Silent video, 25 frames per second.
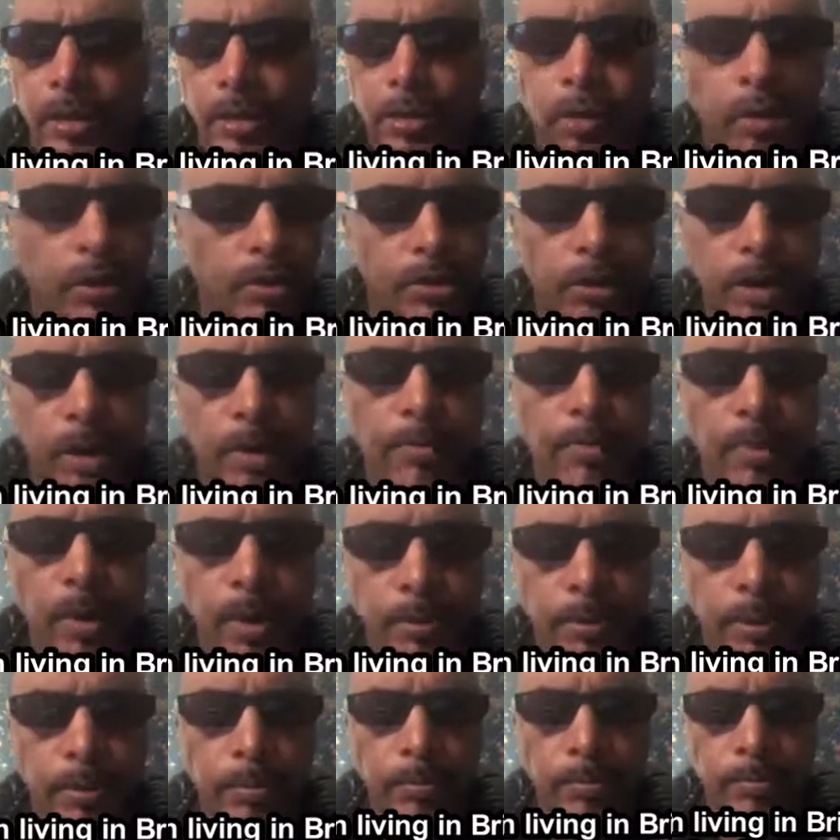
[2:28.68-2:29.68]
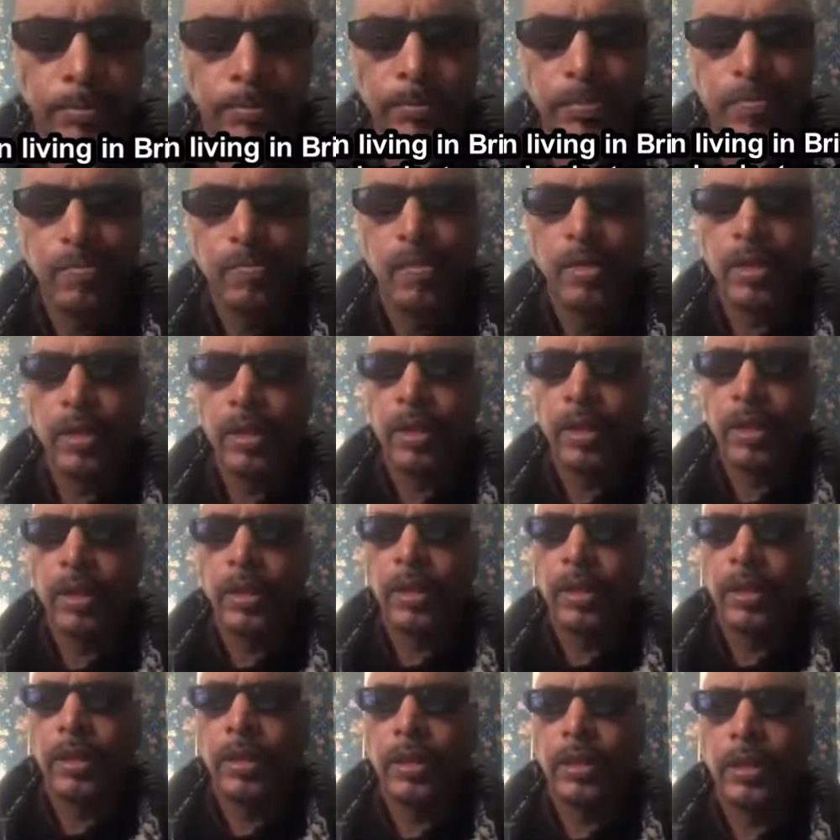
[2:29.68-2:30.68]
"What's her problem?"
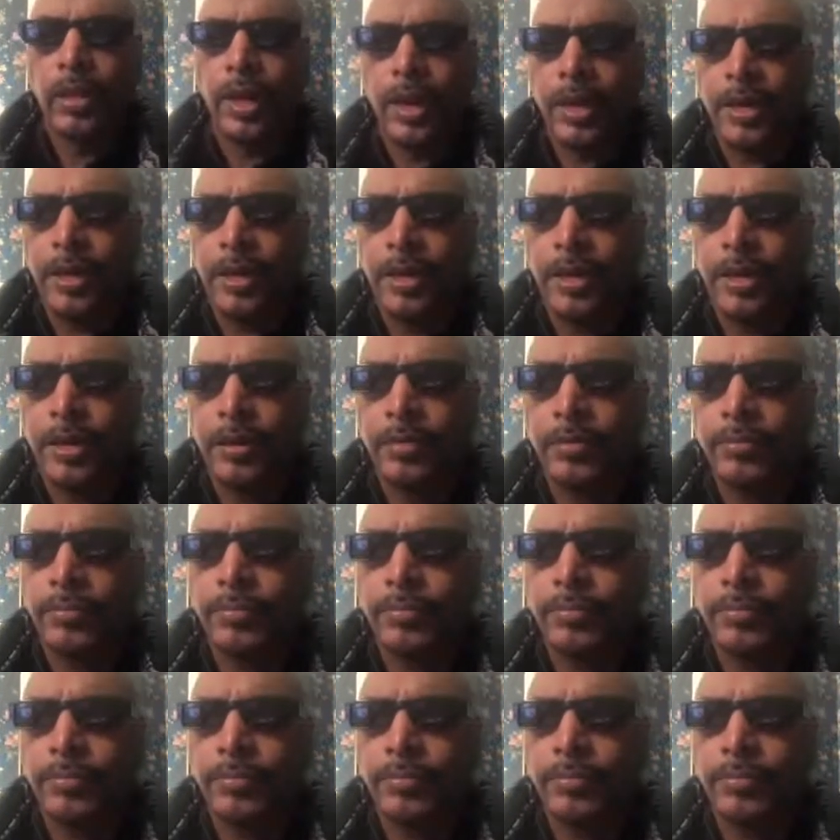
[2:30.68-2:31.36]
Then